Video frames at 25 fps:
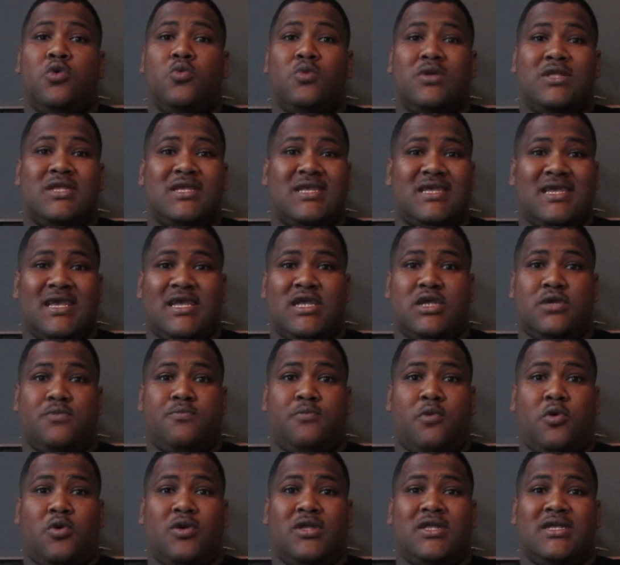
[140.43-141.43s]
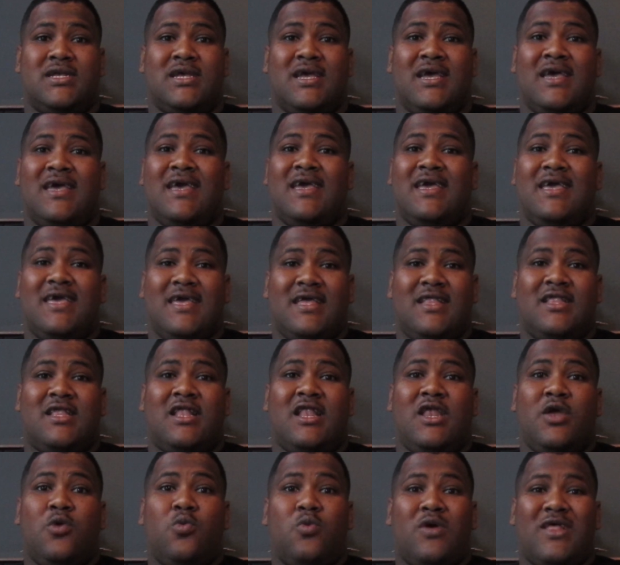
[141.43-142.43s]
with 6 points
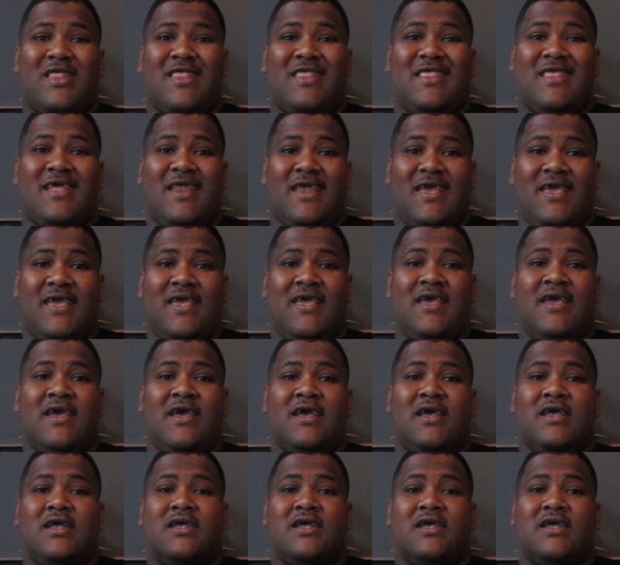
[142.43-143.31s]
Italy with 3